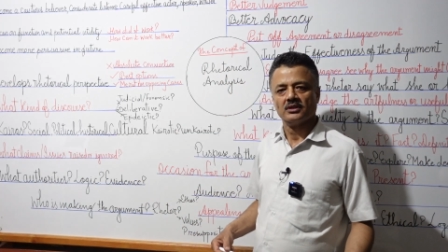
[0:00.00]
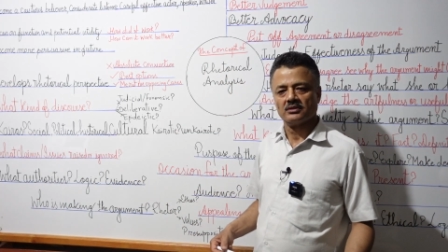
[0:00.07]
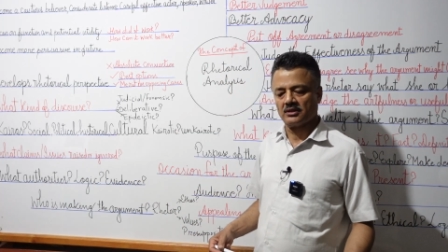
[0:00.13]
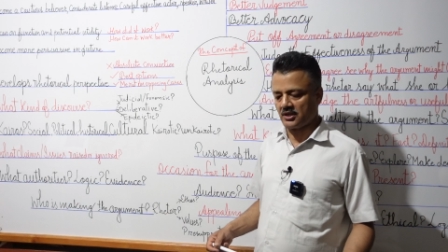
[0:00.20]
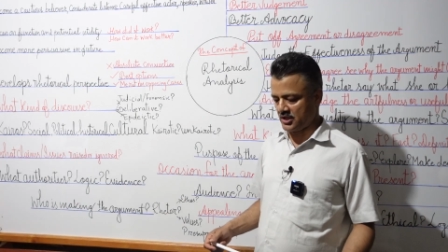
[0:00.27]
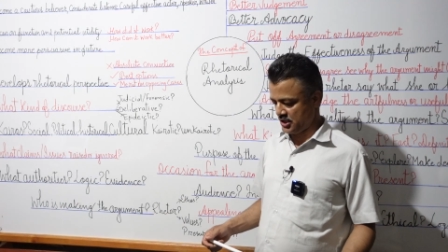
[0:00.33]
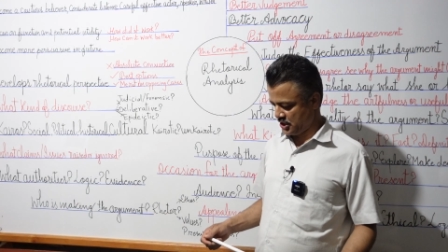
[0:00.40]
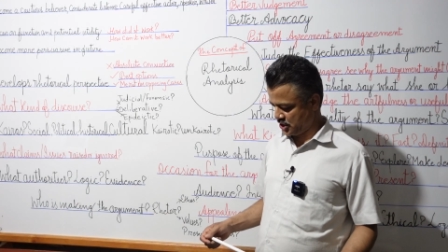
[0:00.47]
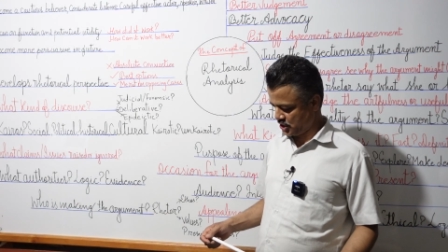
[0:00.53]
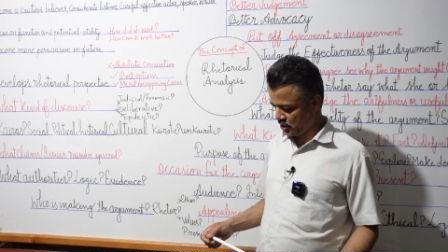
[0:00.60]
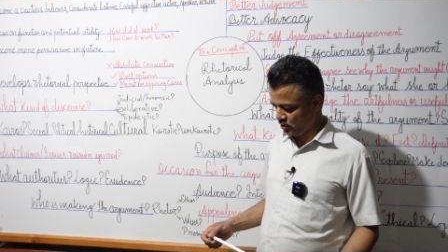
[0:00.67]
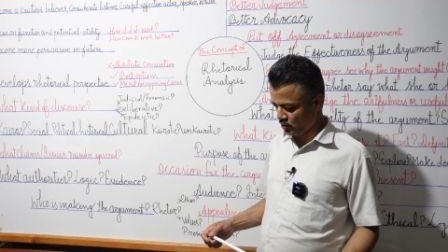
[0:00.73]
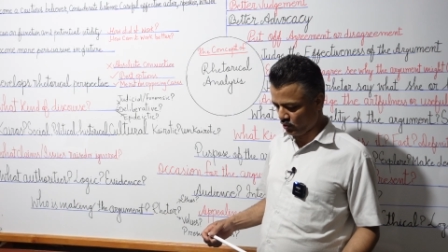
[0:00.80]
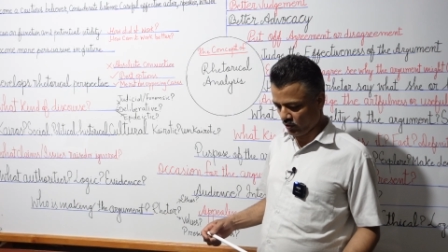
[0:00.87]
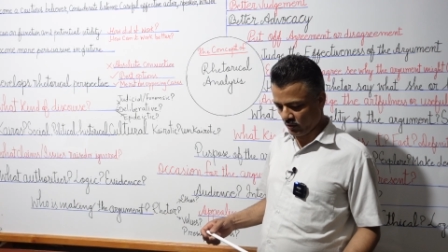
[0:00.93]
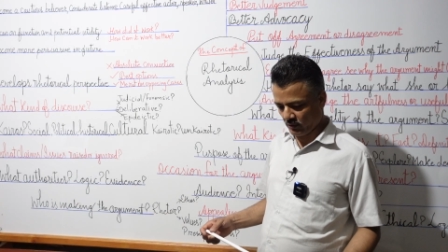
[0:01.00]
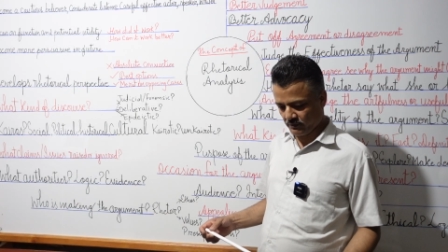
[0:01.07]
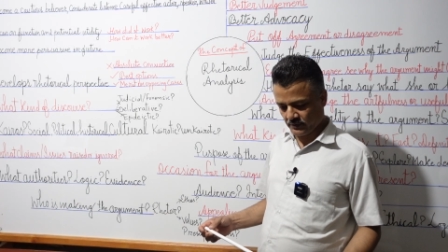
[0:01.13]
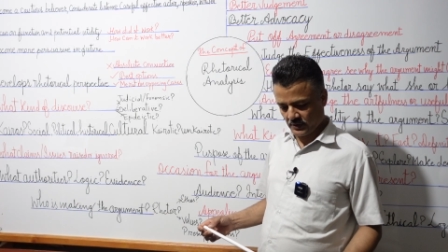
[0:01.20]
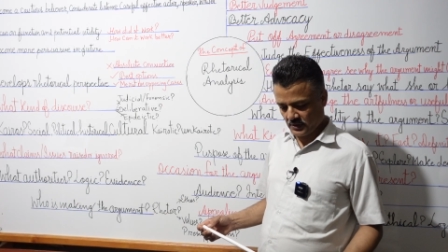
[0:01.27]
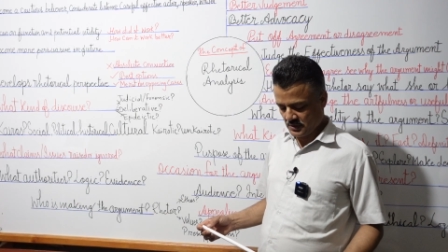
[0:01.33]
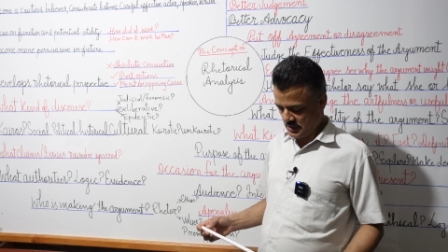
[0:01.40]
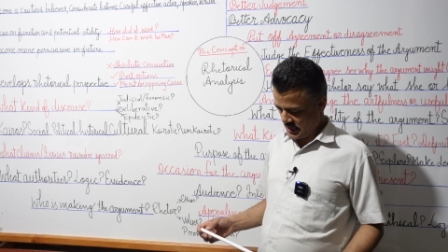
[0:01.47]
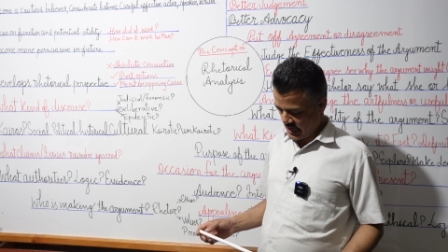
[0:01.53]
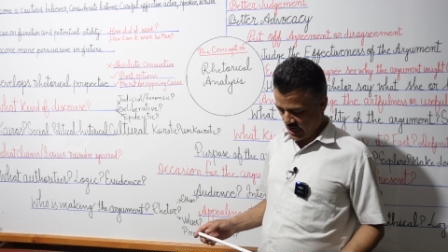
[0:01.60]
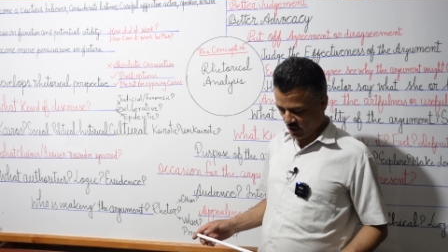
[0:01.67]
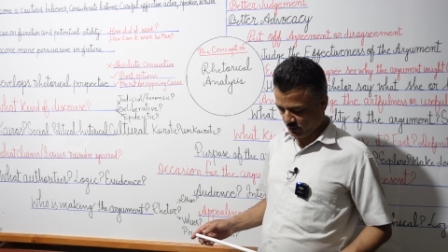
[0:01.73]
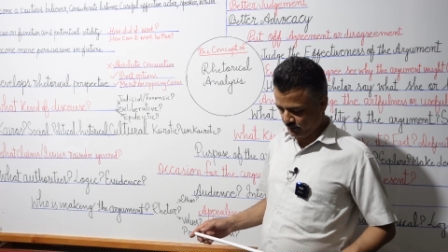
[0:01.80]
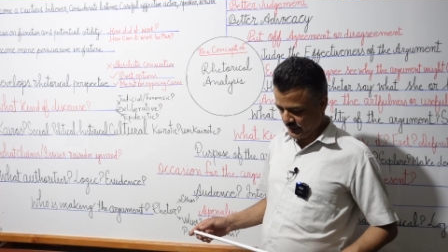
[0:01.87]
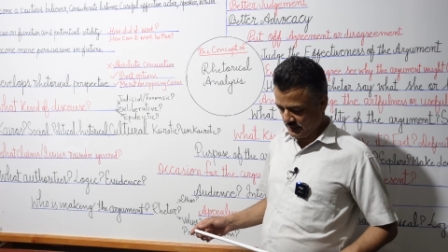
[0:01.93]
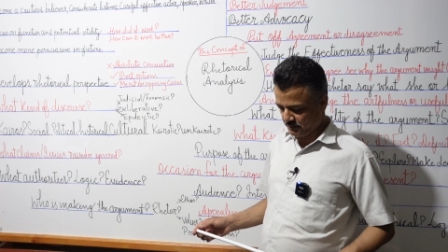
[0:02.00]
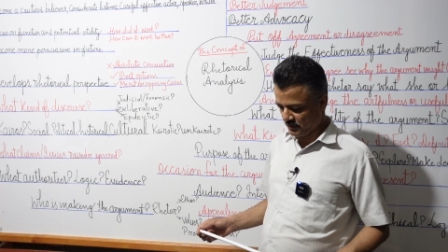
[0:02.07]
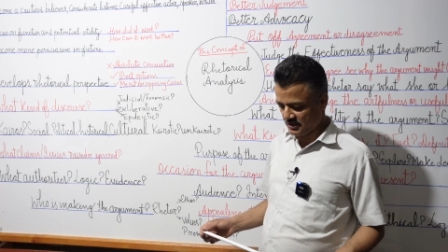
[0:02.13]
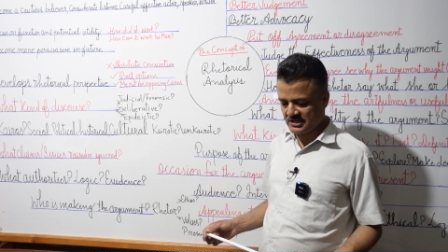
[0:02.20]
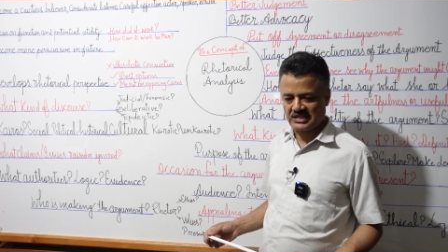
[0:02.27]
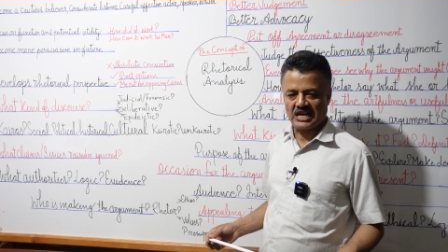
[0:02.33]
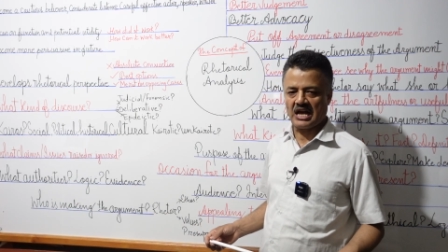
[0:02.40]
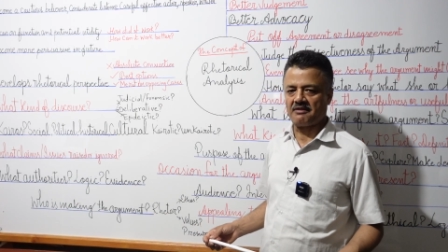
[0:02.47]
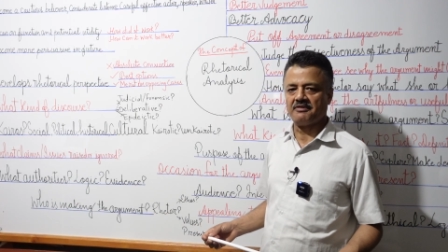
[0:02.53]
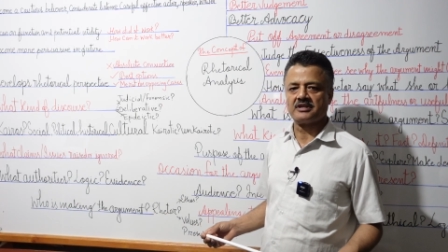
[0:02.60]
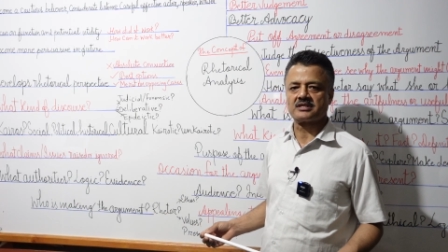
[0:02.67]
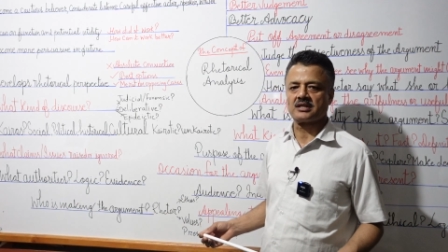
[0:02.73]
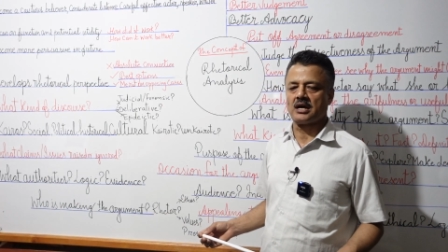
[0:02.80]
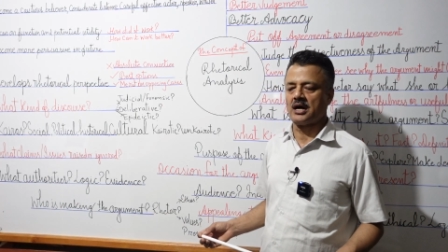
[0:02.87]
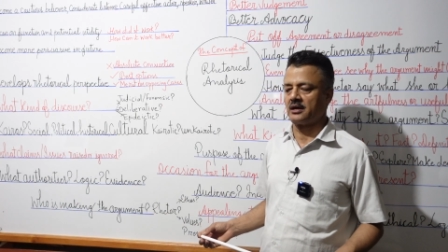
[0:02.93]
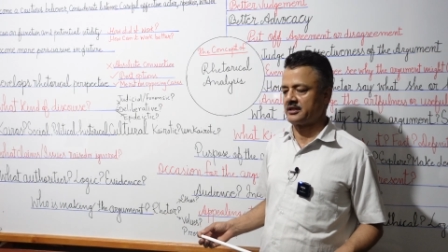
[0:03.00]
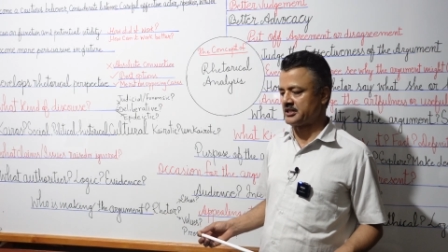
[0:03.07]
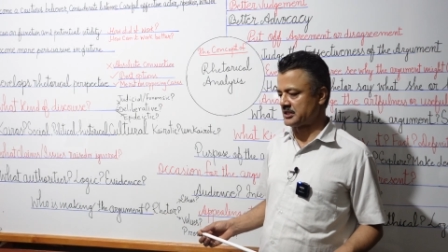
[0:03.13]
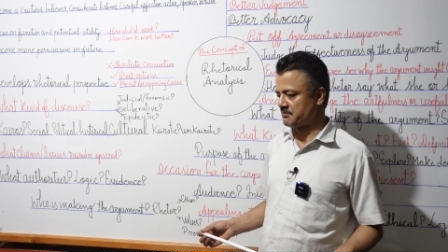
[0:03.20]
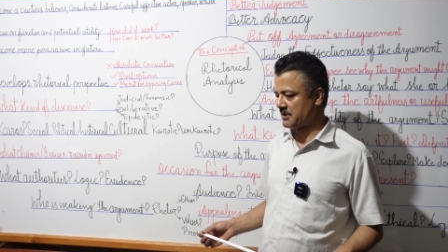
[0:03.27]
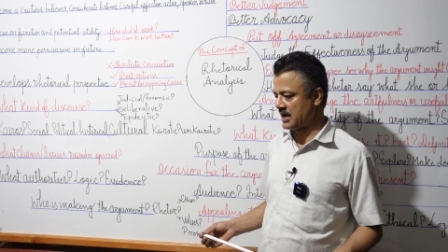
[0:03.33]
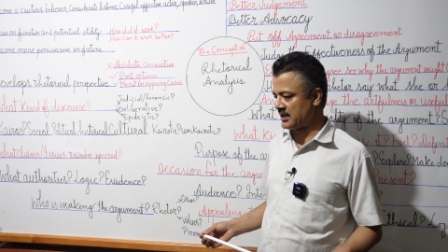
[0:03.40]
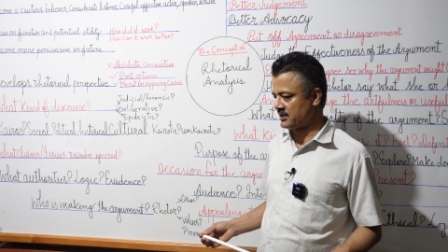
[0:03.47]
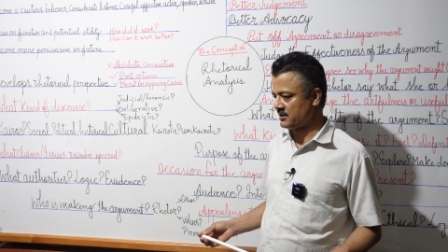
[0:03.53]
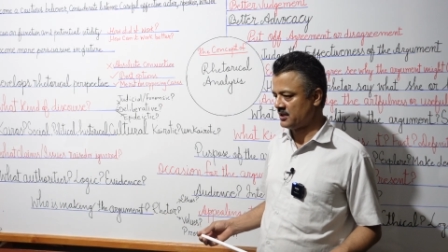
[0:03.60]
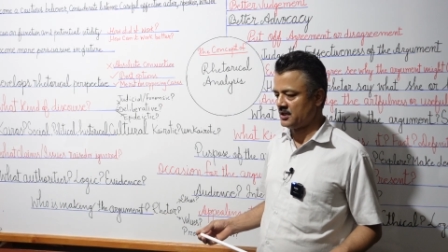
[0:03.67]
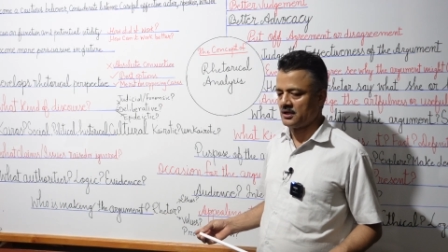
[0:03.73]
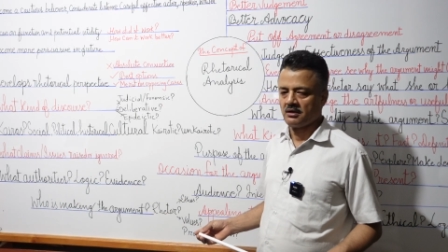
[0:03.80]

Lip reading: the issue of how people's habits are determined